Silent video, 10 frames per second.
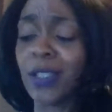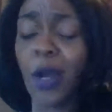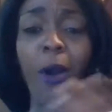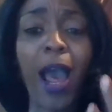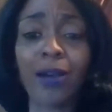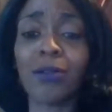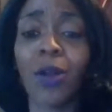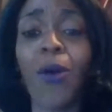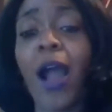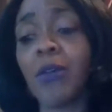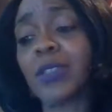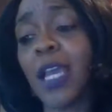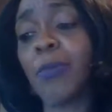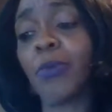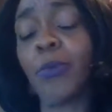So I don't know how I was
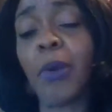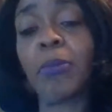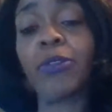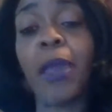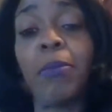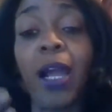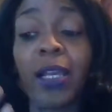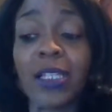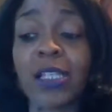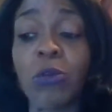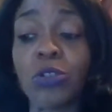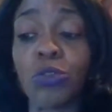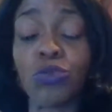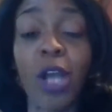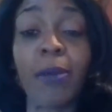able to remember that, but I guess I was
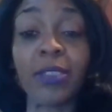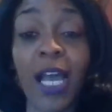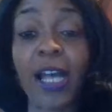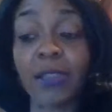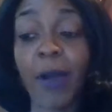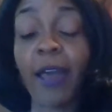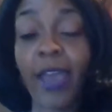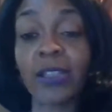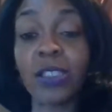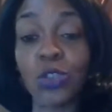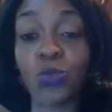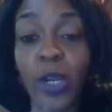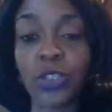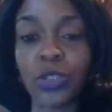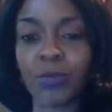so traumatized by that
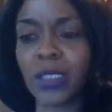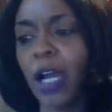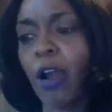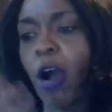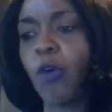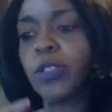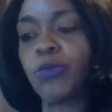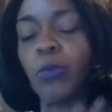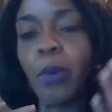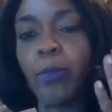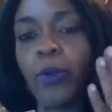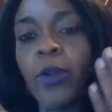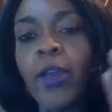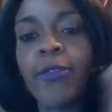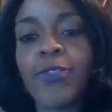situation because I always remember
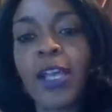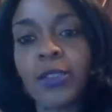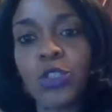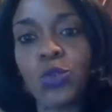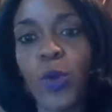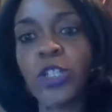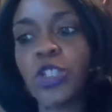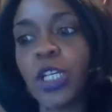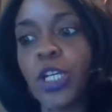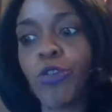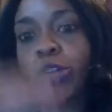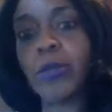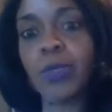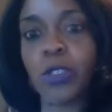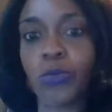that situation and hearing
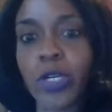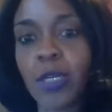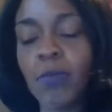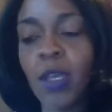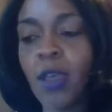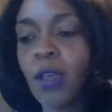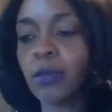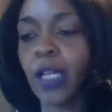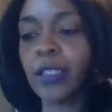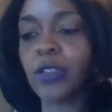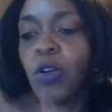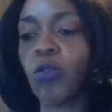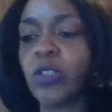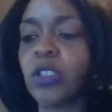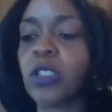him scream. What?
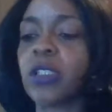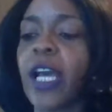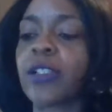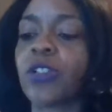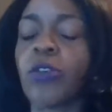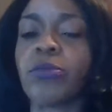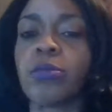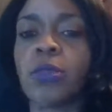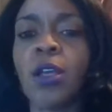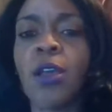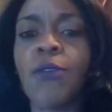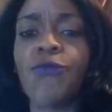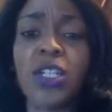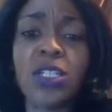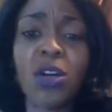So it's just like certain
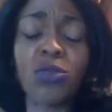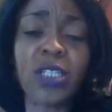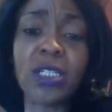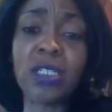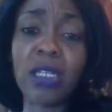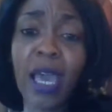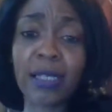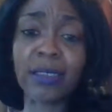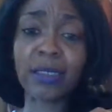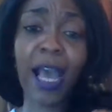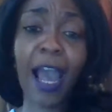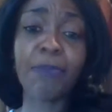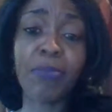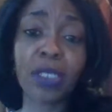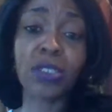videos that he has this
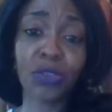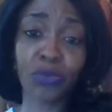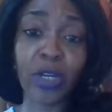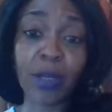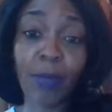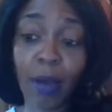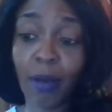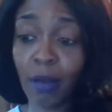high-pitched scream.